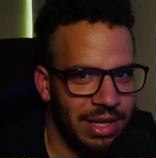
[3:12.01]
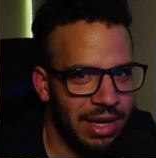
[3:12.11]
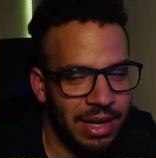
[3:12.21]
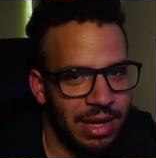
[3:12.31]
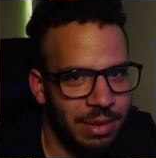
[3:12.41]

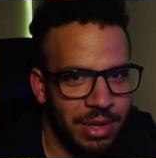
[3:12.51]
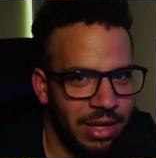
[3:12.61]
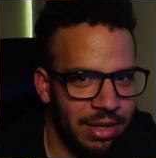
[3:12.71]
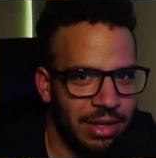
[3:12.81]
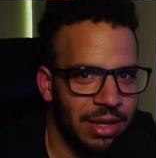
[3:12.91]
I am
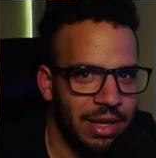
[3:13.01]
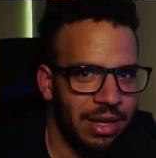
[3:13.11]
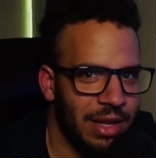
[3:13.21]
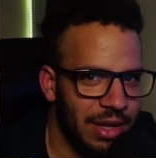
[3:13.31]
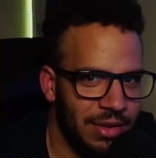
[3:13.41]
in
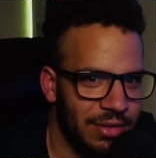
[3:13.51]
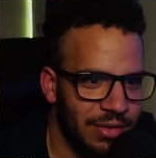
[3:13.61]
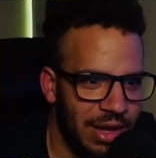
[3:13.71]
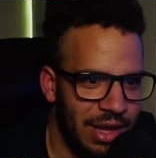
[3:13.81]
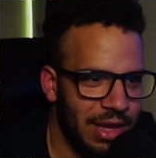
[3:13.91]
as
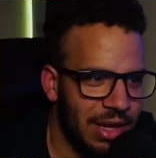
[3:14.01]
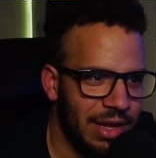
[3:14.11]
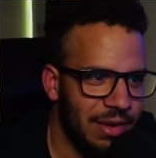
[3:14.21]
a